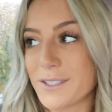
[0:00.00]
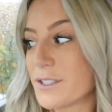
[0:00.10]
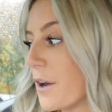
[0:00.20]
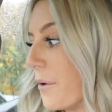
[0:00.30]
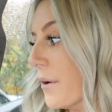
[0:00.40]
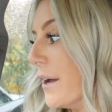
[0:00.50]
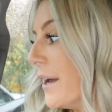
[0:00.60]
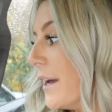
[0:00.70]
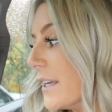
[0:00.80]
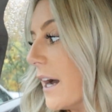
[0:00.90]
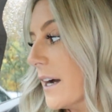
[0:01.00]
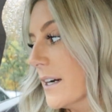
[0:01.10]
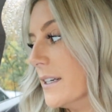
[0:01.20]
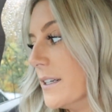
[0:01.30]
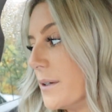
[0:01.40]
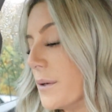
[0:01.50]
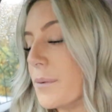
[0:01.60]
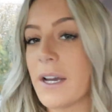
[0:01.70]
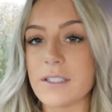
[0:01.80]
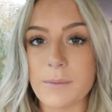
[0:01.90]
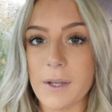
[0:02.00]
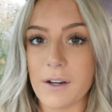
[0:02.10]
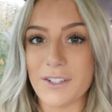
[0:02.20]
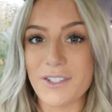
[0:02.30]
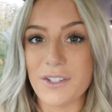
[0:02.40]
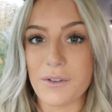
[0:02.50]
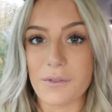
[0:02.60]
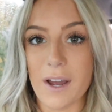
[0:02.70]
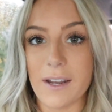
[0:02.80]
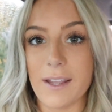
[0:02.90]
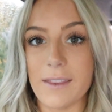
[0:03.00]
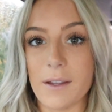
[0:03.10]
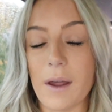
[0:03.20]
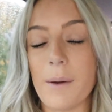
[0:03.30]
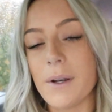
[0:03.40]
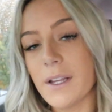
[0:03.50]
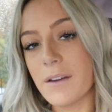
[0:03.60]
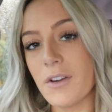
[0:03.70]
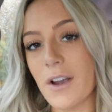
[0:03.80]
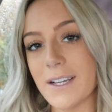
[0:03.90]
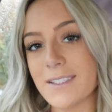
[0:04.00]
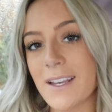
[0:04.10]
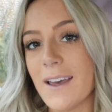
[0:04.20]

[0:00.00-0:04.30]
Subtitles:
So yeah, we got some errands to run, and then I'm gonna give you guys